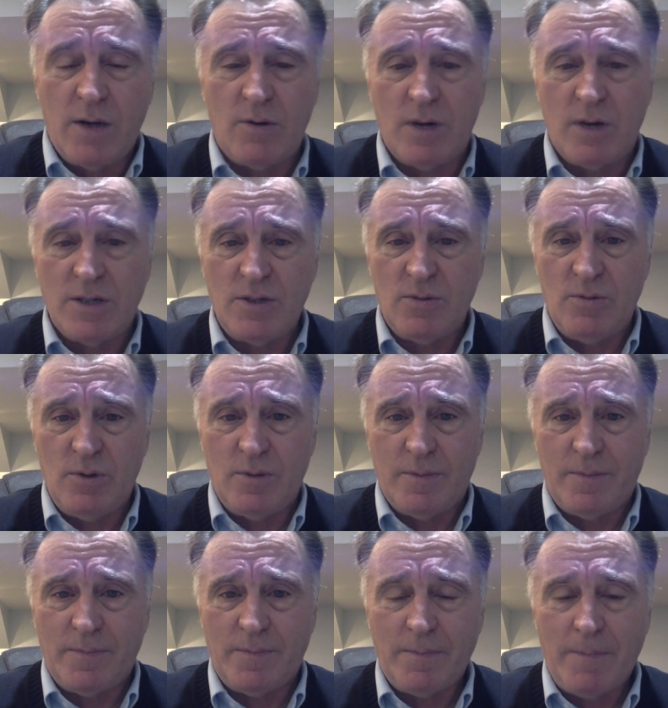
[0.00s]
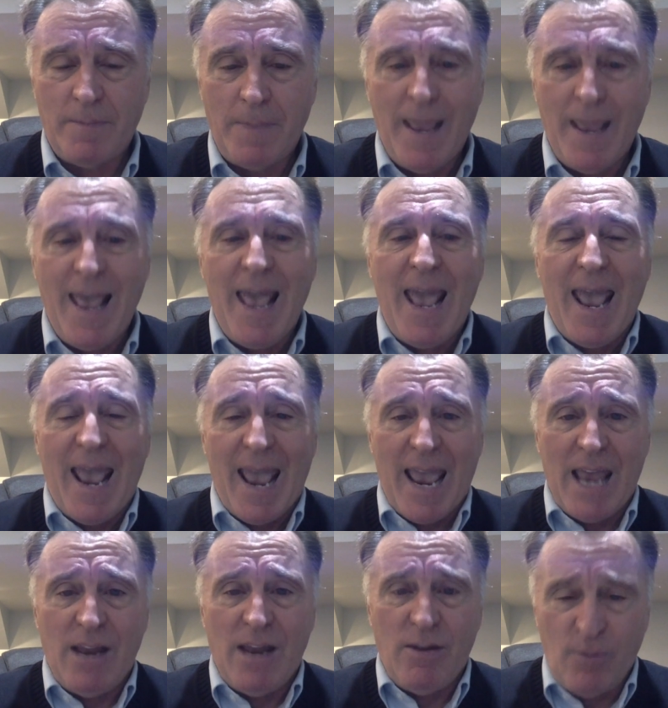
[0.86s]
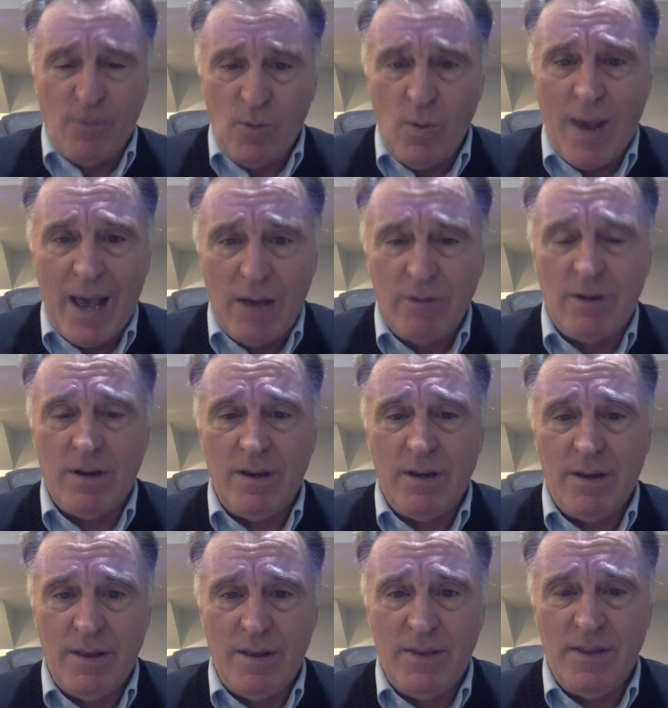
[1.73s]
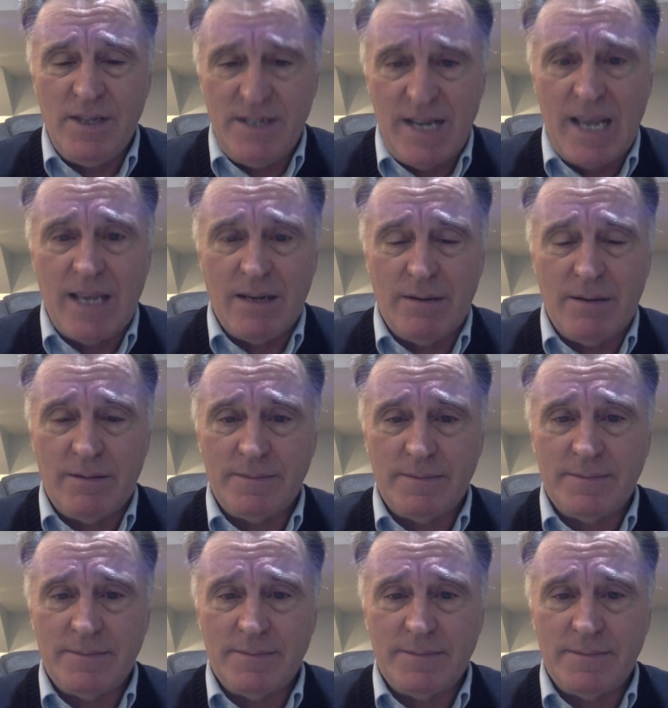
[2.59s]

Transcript: across the room. And throughout the date,